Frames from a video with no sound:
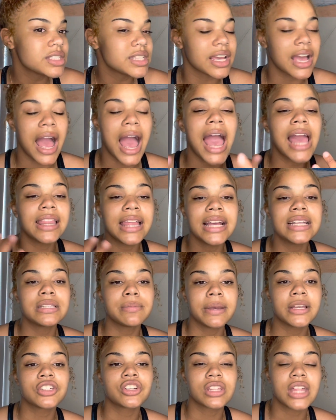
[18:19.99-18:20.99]
Like, I like to
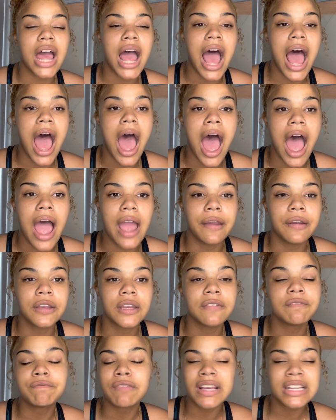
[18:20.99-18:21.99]
make sure that I
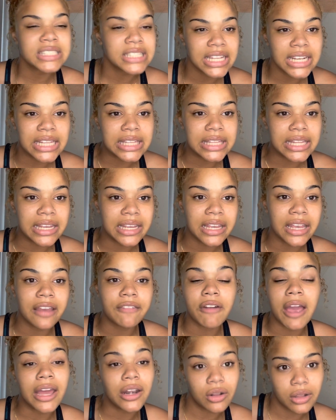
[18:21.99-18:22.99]
can fix anything if
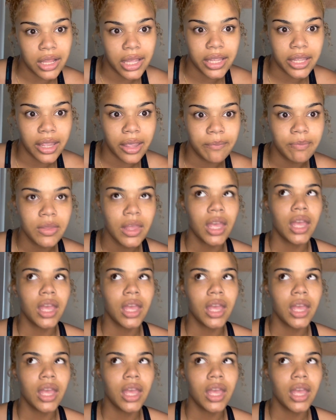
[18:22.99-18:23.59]
I don't like it.